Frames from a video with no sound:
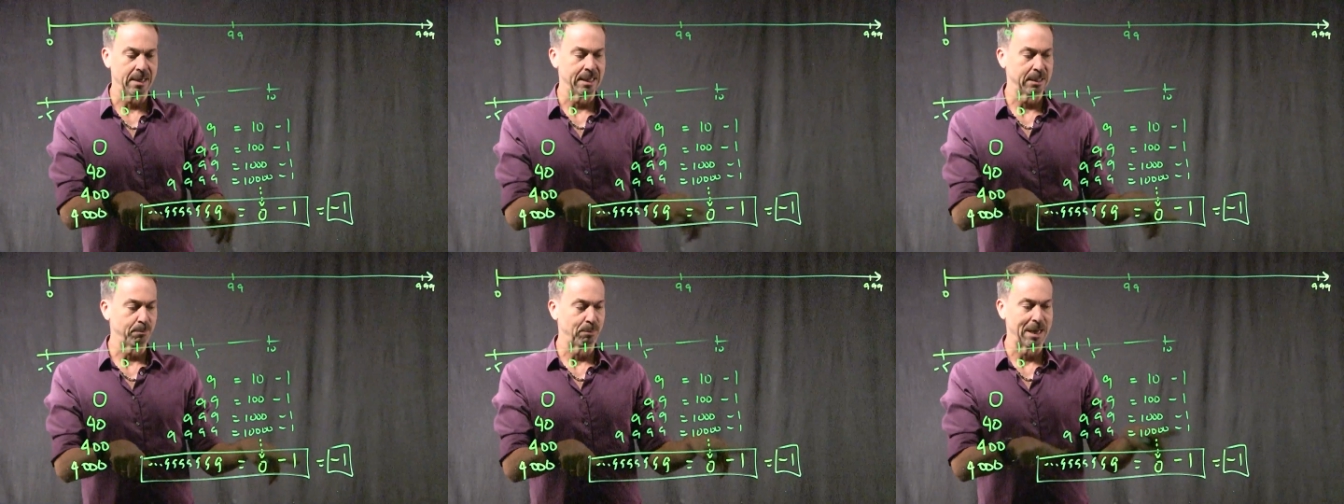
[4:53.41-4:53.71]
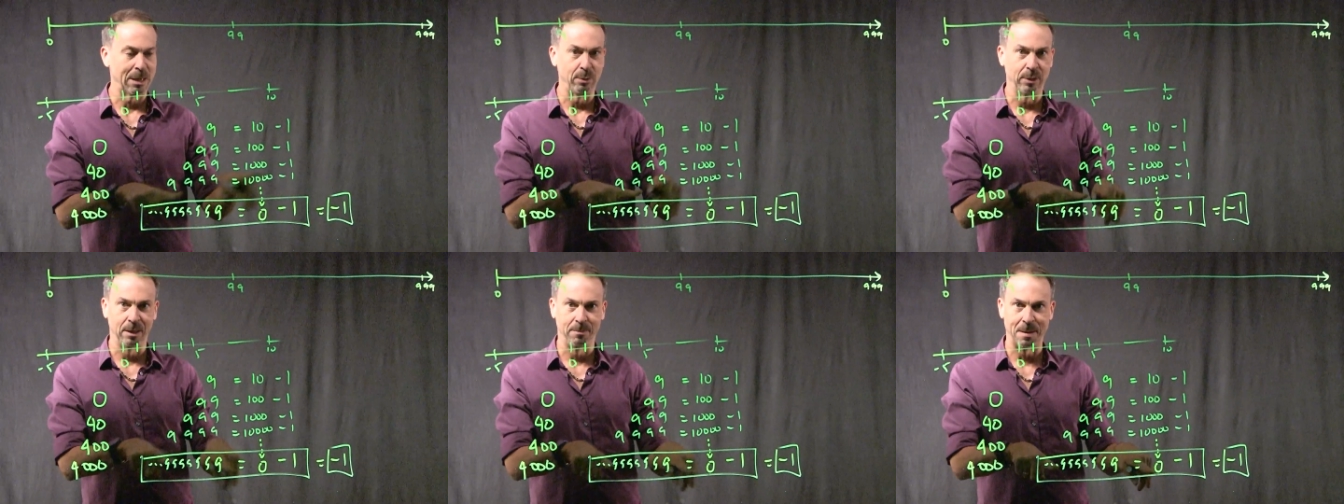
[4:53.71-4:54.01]
Let's
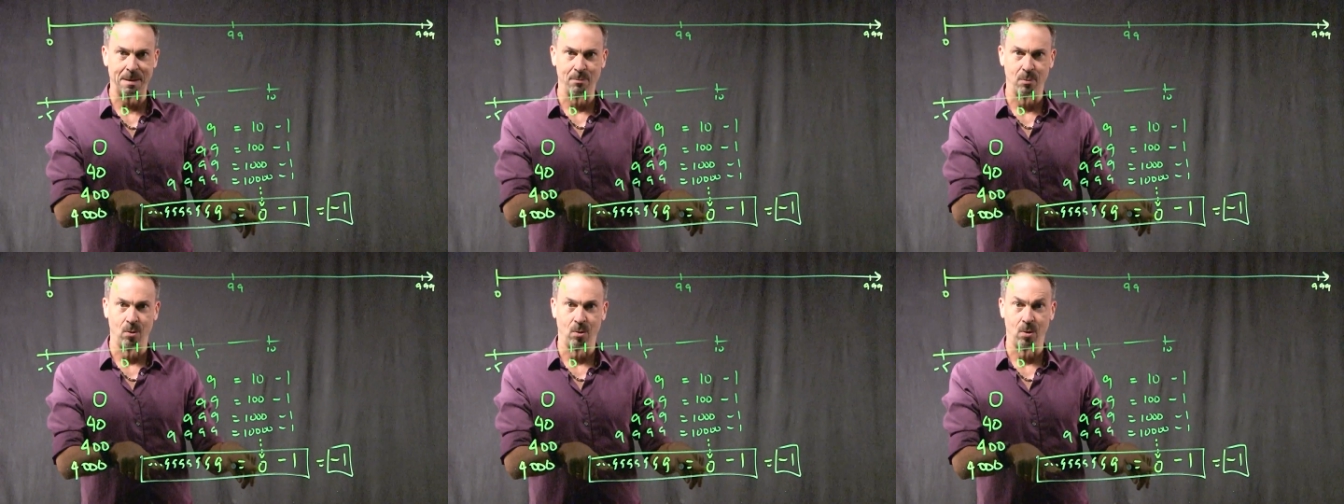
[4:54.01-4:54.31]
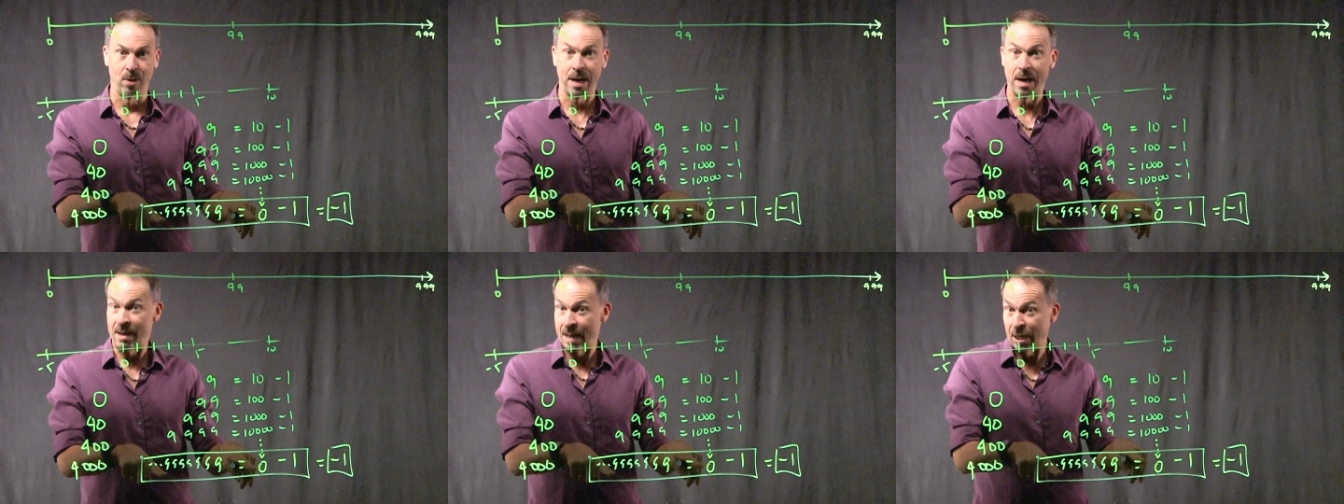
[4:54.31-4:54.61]
play with it a bit
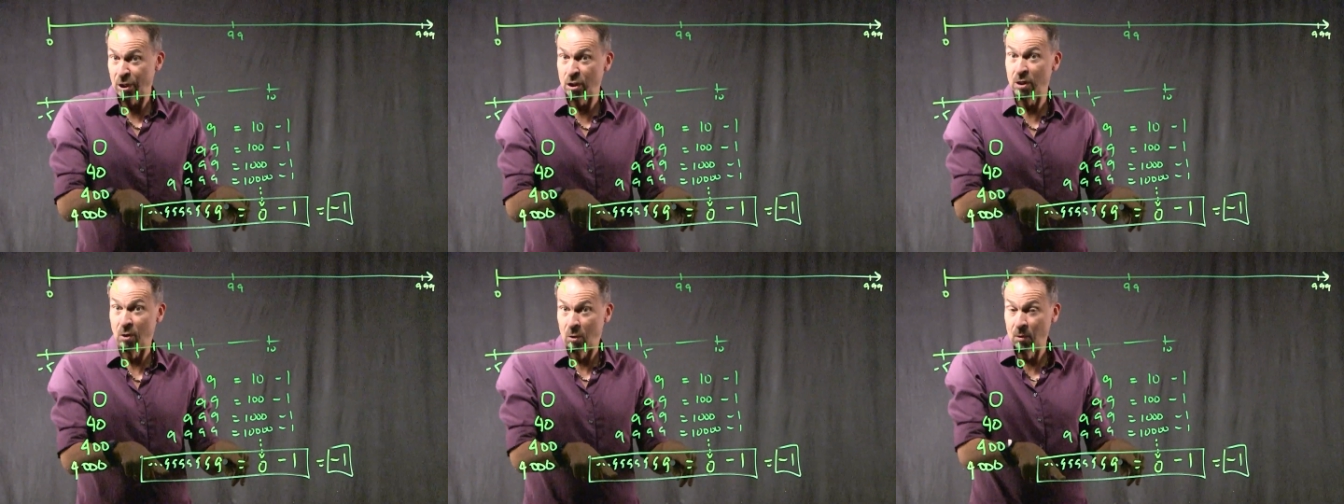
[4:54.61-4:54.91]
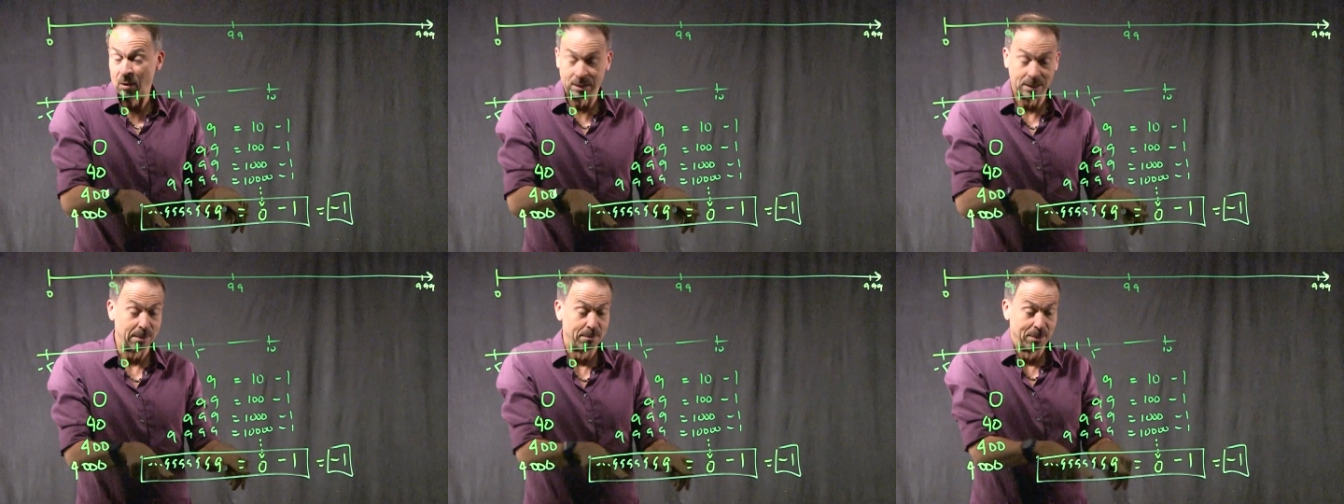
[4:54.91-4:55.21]
more and actually
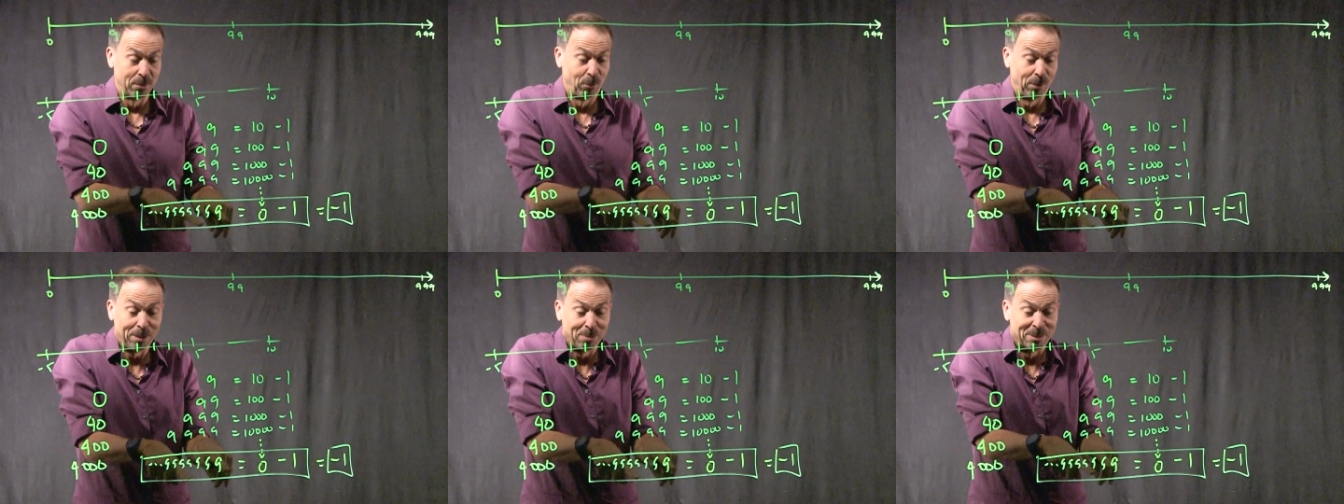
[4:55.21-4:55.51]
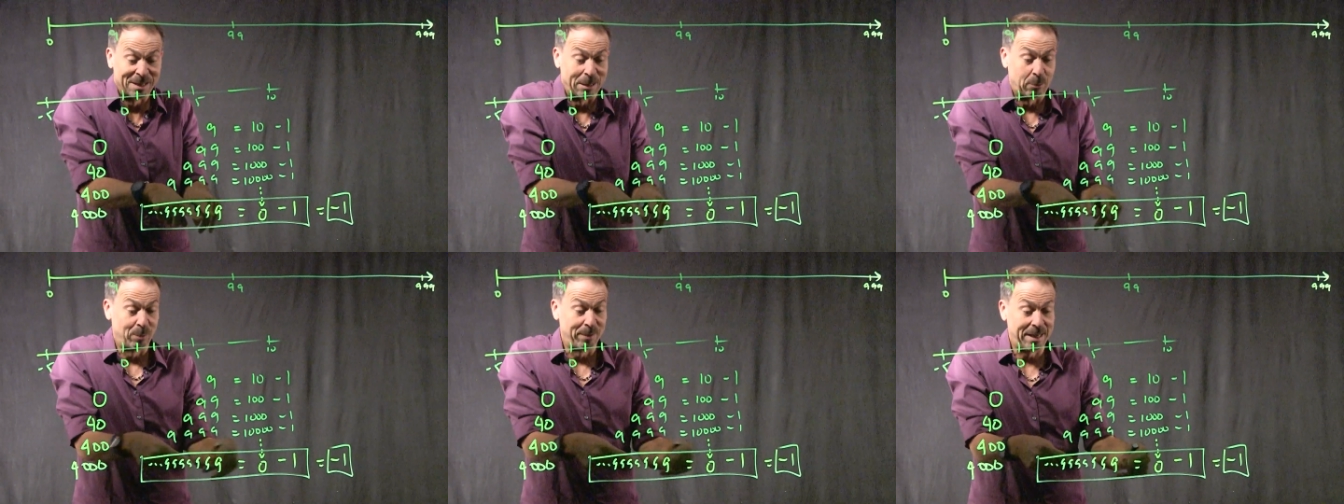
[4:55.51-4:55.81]
do some
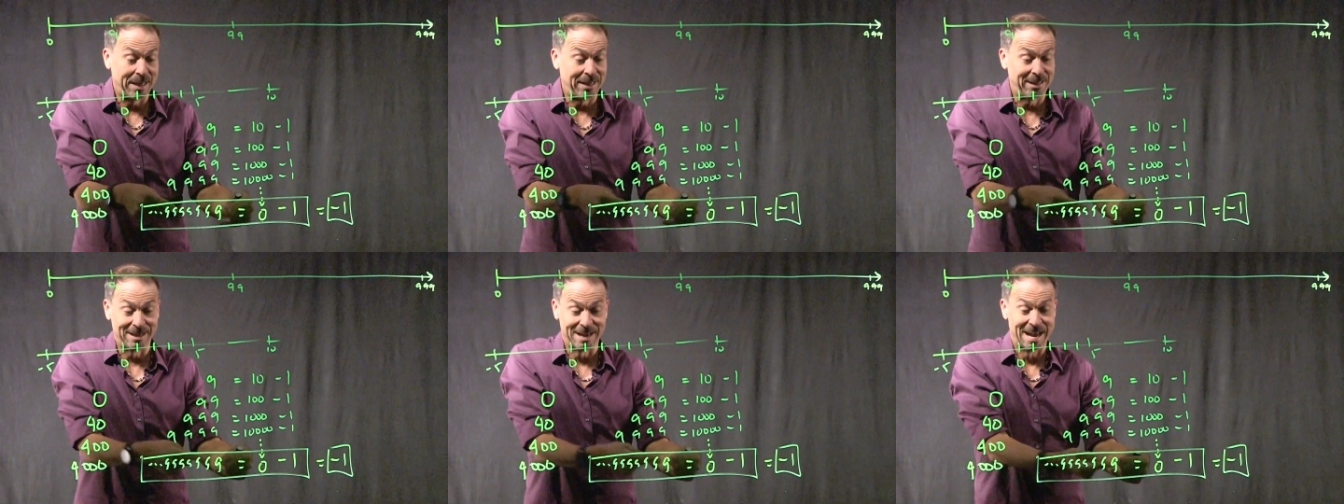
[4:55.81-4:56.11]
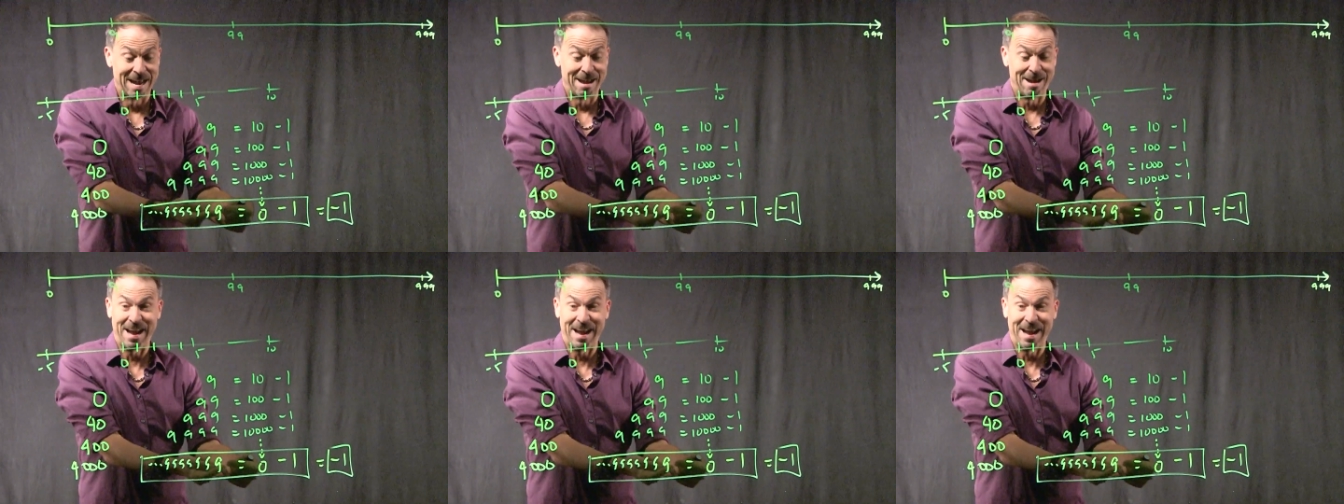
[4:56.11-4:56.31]
arithmetic with these